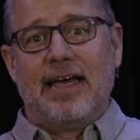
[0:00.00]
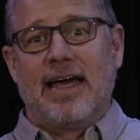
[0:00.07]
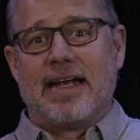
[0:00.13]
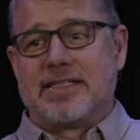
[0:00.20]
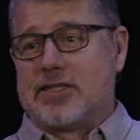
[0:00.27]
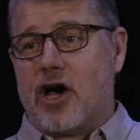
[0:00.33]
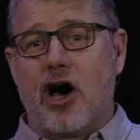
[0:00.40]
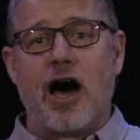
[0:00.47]

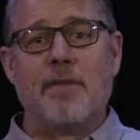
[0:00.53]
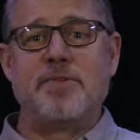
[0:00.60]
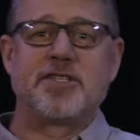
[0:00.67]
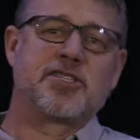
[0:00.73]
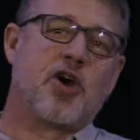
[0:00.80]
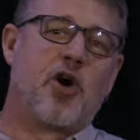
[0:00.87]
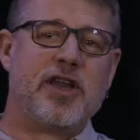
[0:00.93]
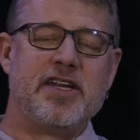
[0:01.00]
And I said, Oh, I'm
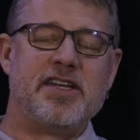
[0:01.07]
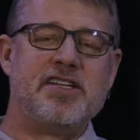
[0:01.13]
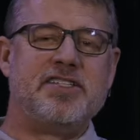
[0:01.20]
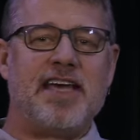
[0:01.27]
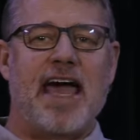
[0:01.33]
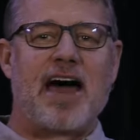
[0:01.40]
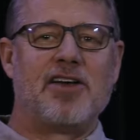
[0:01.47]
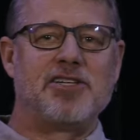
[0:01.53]
just going into
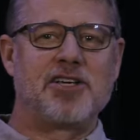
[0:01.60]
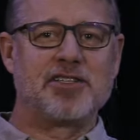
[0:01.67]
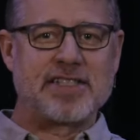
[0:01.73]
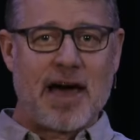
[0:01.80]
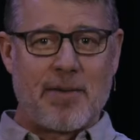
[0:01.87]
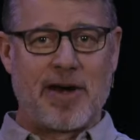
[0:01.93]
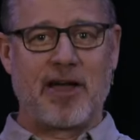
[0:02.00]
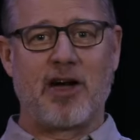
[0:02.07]
town. She goes,
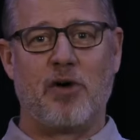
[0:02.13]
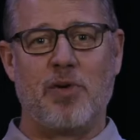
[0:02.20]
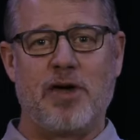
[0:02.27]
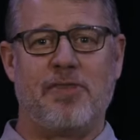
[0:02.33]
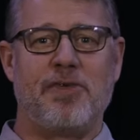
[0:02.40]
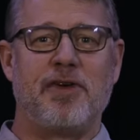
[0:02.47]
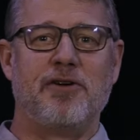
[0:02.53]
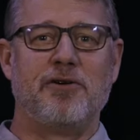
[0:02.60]
I want to go
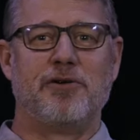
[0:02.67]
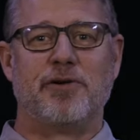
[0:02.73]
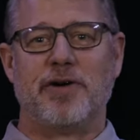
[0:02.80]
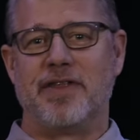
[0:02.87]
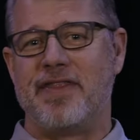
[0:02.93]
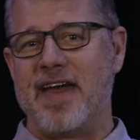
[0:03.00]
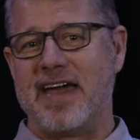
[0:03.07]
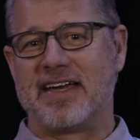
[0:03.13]
with
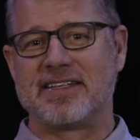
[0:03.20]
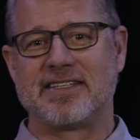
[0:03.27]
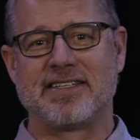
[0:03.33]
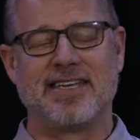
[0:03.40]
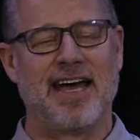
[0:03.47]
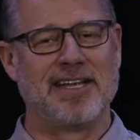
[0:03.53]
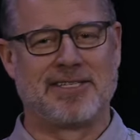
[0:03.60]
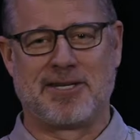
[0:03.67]
you.
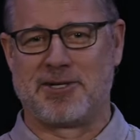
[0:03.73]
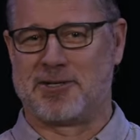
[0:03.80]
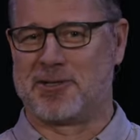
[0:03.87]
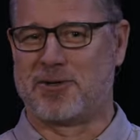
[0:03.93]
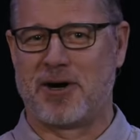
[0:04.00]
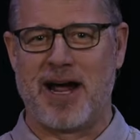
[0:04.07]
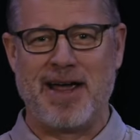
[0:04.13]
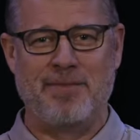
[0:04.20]
Thanks. That's
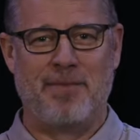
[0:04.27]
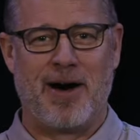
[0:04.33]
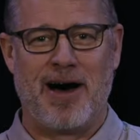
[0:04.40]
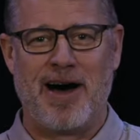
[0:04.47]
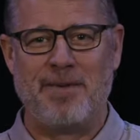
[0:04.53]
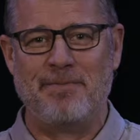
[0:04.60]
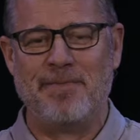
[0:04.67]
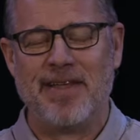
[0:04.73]
just great,
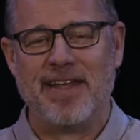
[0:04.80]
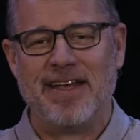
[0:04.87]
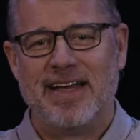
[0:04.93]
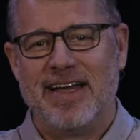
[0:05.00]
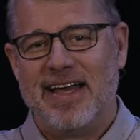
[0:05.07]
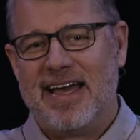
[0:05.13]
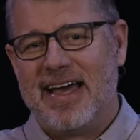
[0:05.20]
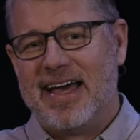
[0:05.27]
mom.
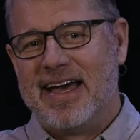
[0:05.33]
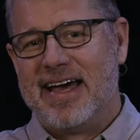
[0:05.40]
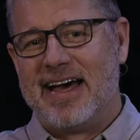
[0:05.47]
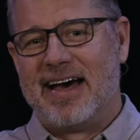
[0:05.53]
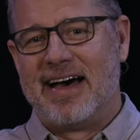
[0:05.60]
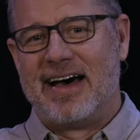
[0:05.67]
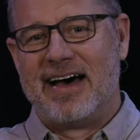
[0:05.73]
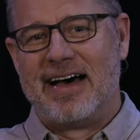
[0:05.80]

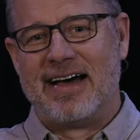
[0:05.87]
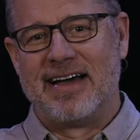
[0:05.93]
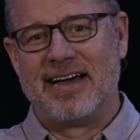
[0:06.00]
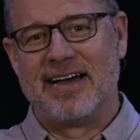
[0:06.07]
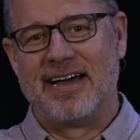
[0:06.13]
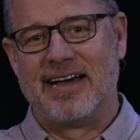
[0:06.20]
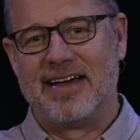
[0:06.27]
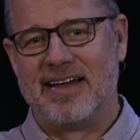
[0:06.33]
Uh,
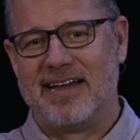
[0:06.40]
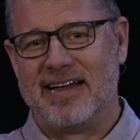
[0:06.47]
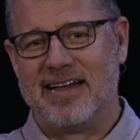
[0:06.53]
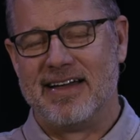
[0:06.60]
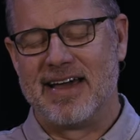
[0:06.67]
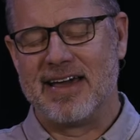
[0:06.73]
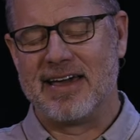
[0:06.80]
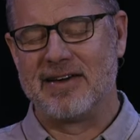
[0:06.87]

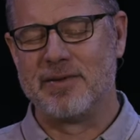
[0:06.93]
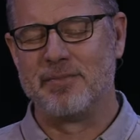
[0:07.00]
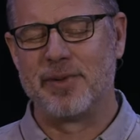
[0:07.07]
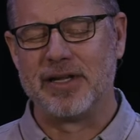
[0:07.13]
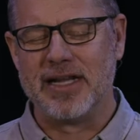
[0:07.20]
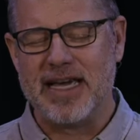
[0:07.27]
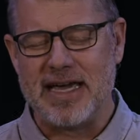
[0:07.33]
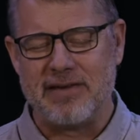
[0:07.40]
I couldn't
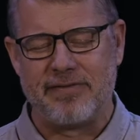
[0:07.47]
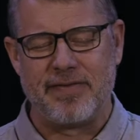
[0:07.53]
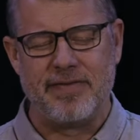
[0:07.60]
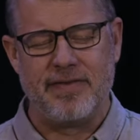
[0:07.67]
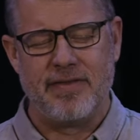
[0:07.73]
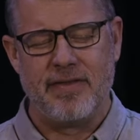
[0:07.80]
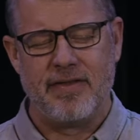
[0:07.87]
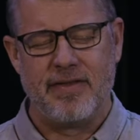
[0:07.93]
believe
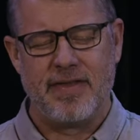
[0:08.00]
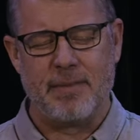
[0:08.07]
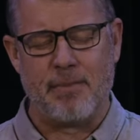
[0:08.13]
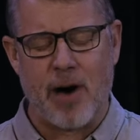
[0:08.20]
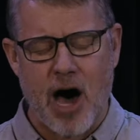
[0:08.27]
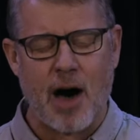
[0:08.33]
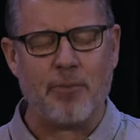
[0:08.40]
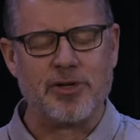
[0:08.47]
that
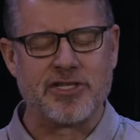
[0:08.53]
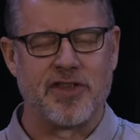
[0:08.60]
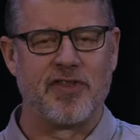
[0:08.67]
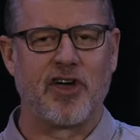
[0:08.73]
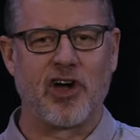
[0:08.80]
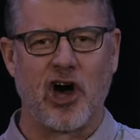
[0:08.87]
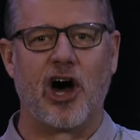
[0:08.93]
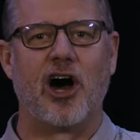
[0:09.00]
mom was in
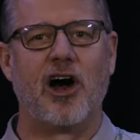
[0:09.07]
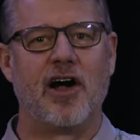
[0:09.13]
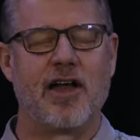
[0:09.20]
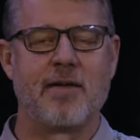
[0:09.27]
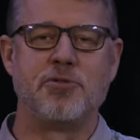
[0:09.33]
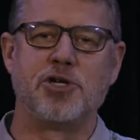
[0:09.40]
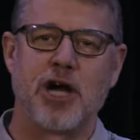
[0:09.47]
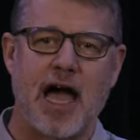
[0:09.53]
the car
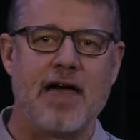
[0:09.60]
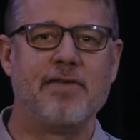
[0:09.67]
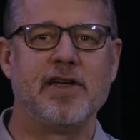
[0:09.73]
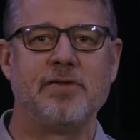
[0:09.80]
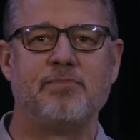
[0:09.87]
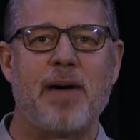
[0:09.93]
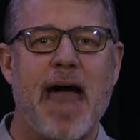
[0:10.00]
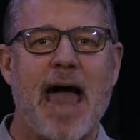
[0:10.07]
and I'm
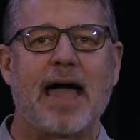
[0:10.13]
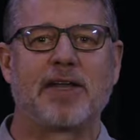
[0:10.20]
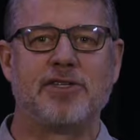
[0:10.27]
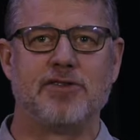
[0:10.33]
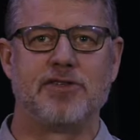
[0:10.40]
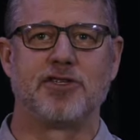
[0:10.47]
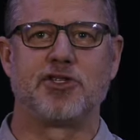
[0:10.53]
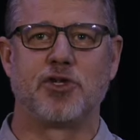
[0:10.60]
driving back
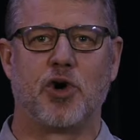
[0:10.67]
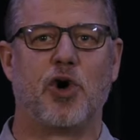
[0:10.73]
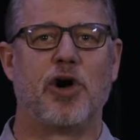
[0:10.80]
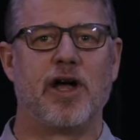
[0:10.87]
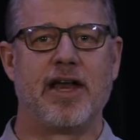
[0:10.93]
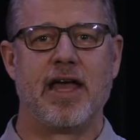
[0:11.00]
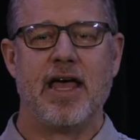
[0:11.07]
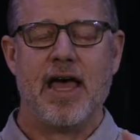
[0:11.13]
to the
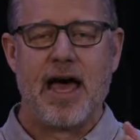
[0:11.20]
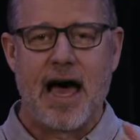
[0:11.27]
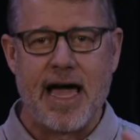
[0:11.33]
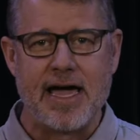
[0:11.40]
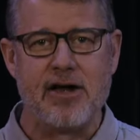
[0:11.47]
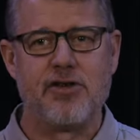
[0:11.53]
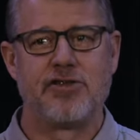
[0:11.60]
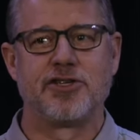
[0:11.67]
store and
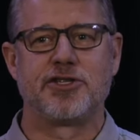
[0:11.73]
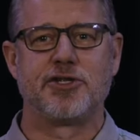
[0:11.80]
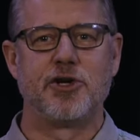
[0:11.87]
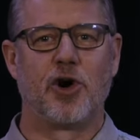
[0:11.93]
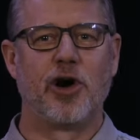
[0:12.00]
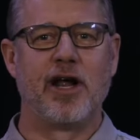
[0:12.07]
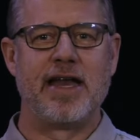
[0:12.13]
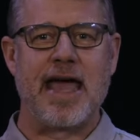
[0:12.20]
I enter the
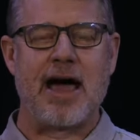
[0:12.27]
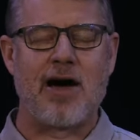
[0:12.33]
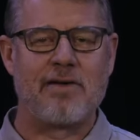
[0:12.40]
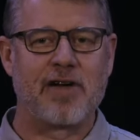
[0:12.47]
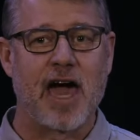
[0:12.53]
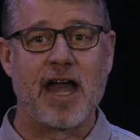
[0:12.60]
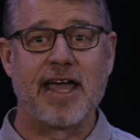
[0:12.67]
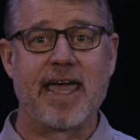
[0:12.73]
store and now
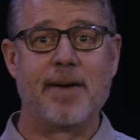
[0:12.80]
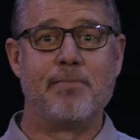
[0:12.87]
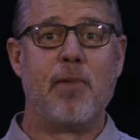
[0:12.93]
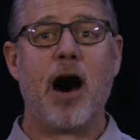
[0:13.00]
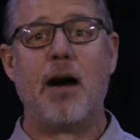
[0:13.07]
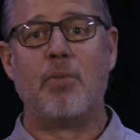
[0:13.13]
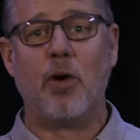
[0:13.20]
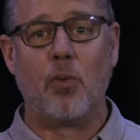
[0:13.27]
I've got to get
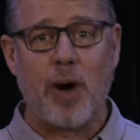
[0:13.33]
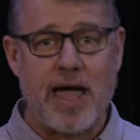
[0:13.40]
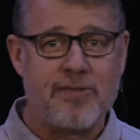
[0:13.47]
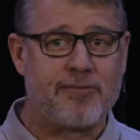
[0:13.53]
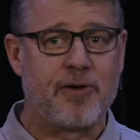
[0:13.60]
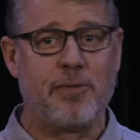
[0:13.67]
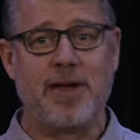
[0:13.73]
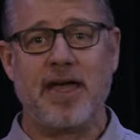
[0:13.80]
mom away
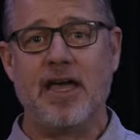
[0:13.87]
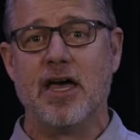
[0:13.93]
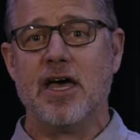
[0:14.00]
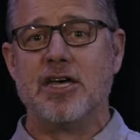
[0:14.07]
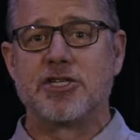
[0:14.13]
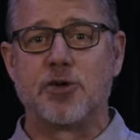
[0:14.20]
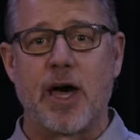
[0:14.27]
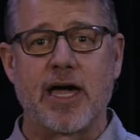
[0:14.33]
from me
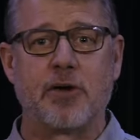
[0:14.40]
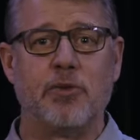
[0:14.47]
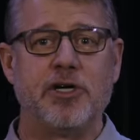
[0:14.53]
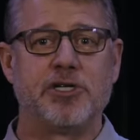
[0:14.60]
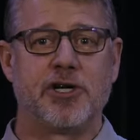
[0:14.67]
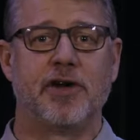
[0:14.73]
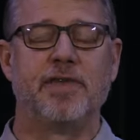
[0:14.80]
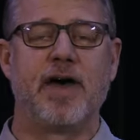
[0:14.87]
so I can
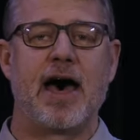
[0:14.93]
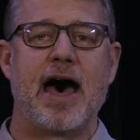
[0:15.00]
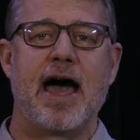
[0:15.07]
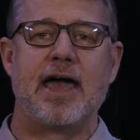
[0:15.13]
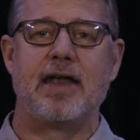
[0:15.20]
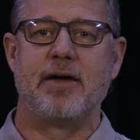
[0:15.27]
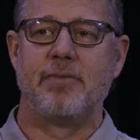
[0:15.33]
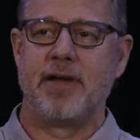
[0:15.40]
return the
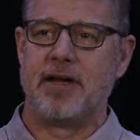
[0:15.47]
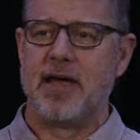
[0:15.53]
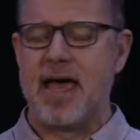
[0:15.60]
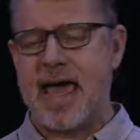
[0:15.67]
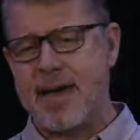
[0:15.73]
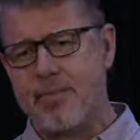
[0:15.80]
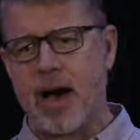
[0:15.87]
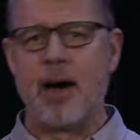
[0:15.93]
item and
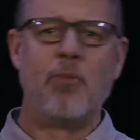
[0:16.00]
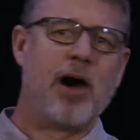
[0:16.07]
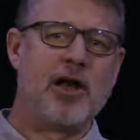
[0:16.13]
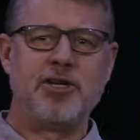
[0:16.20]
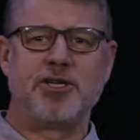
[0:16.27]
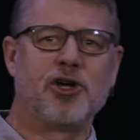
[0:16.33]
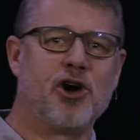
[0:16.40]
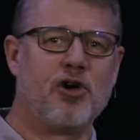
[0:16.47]
hey mom why
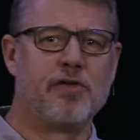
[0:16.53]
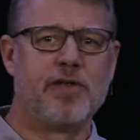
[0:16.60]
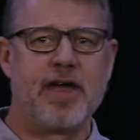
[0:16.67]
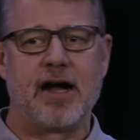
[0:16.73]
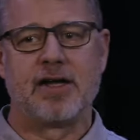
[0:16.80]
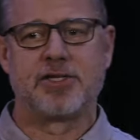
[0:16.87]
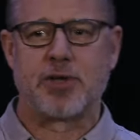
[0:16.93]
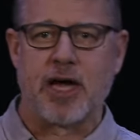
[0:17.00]
don't you go over
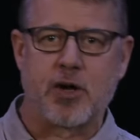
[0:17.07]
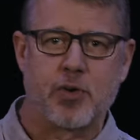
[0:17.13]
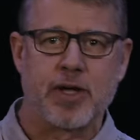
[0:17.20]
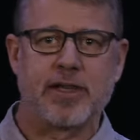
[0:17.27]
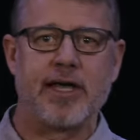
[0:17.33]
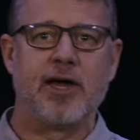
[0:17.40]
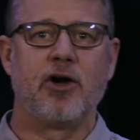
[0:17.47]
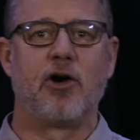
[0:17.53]
there and so I
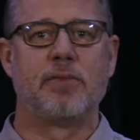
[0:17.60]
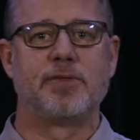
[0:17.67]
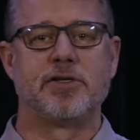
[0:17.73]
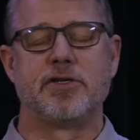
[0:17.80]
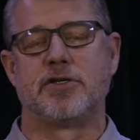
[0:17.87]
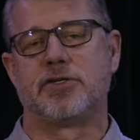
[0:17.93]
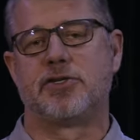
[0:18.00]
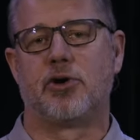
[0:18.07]
quickly go up
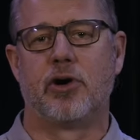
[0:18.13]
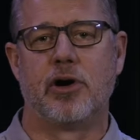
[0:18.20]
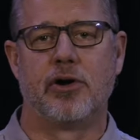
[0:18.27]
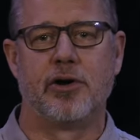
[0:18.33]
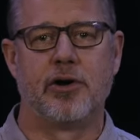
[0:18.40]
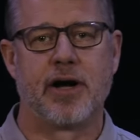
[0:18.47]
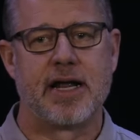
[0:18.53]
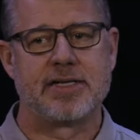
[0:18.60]
to the store
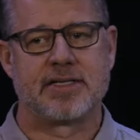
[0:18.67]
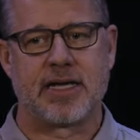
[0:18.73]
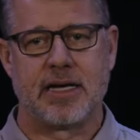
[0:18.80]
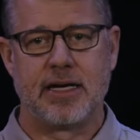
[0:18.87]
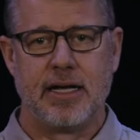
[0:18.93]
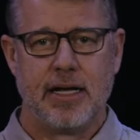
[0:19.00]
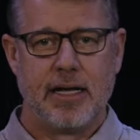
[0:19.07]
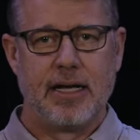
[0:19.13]
owner and I
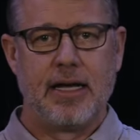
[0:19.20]
said